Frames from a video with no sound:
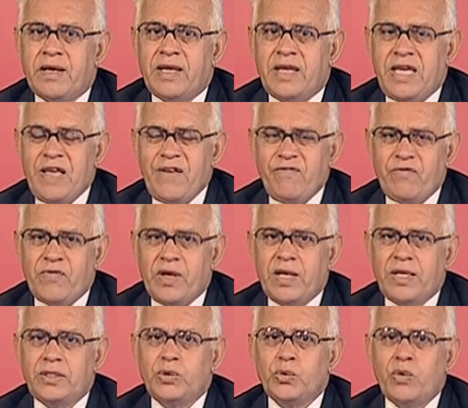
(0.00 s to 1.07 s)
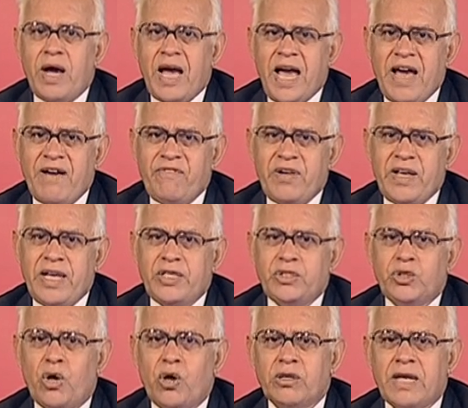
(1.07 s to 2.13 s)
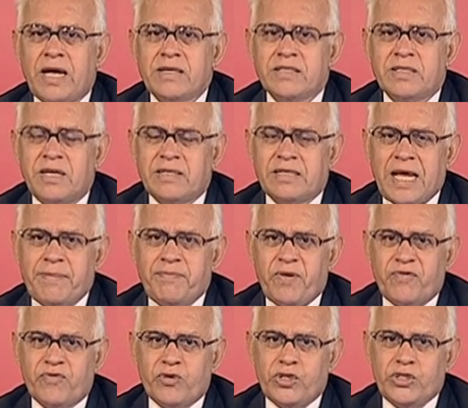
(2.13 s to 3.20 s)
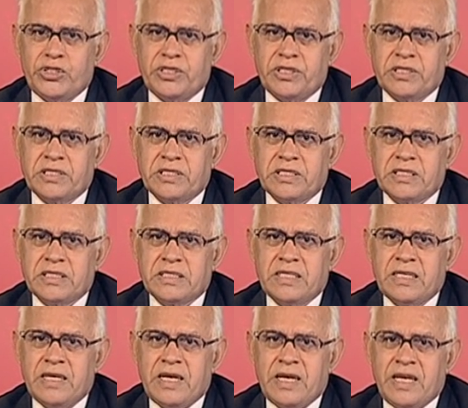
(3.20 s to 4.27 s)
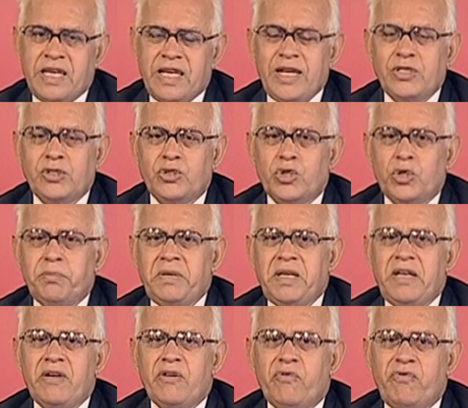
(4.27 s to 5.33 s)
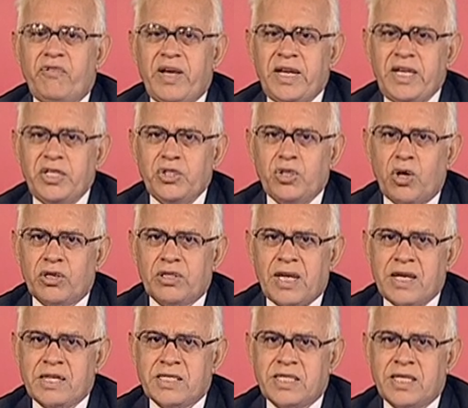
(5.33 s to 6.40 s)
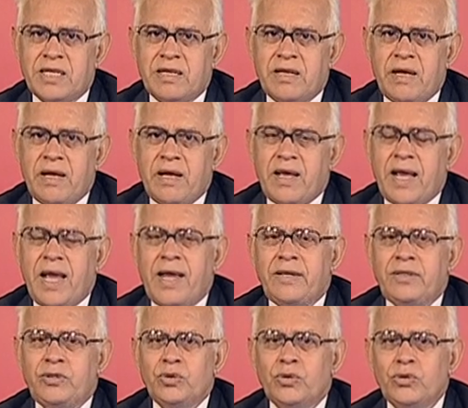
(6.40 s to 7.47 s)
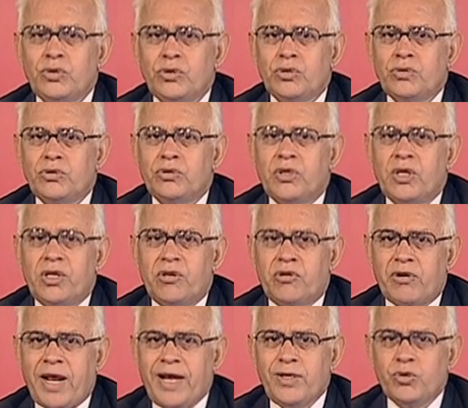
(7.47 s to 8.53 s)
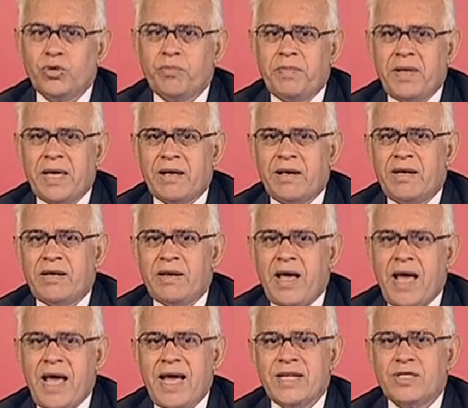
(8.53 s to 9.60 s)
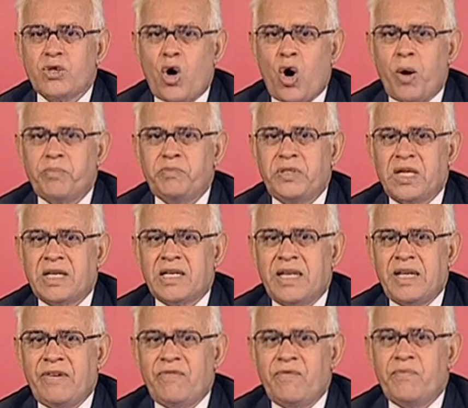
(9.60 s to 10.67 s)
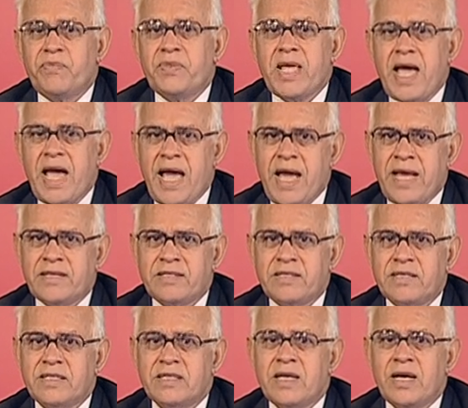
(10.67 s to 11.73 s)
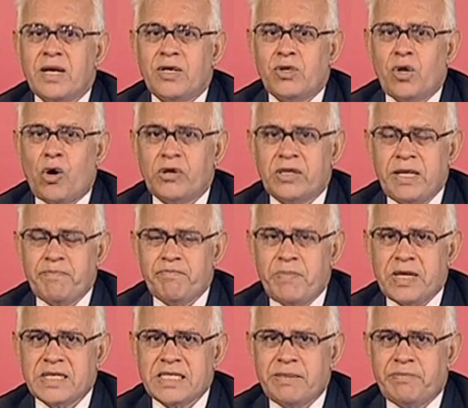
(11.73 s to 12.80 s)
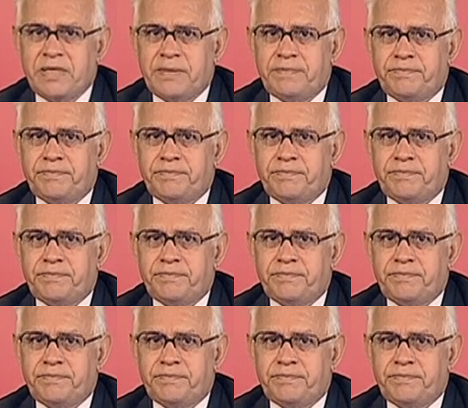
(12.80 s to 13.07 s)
If you have a short answer type of questions, it should be very short answer and you should try to make it as objective as not impossible.